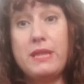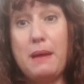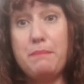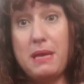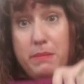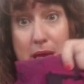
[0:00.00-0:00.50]

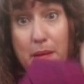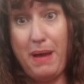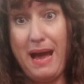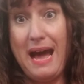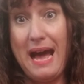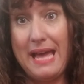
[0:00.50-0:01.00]
that baby up
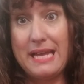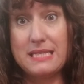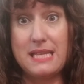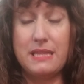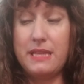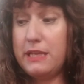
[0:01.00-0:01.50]
high because
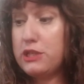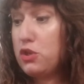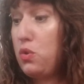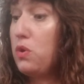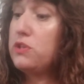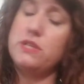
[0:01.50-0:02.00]
I think it's
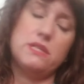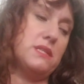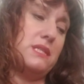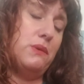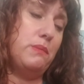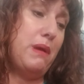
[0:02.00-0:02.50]
gorgeous and
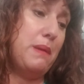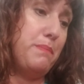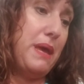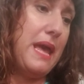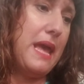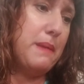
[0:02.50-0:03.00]
someone might
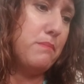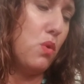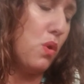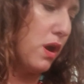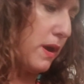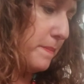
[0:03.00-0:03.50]
pay
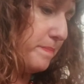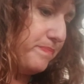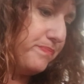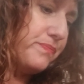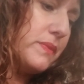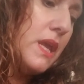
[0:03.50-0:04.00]
more.
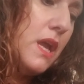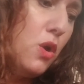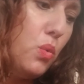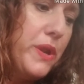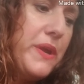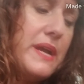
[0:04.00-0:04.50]

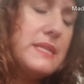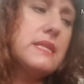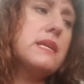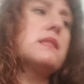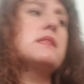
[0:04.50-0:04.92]
What do you guys think of